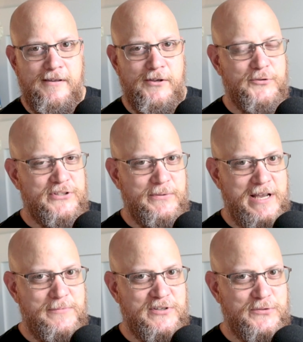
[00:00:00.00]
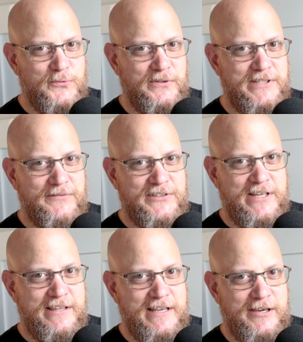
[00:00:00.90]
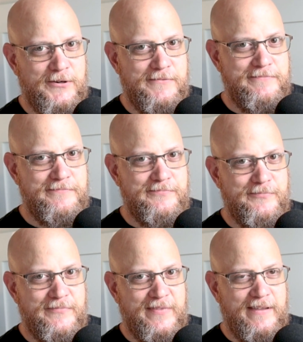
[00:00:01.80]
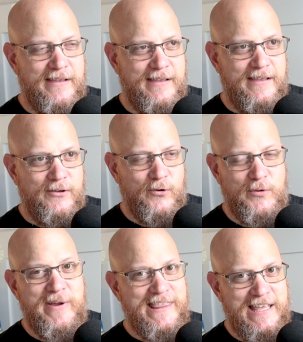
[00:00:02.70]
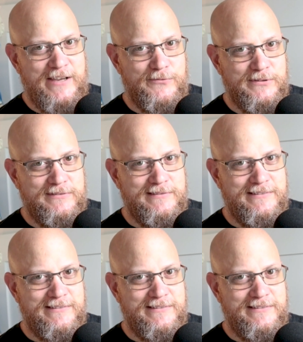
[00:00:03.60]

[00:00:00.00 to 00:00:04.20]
Sometimes it's really tough to say thank you or to be thankful.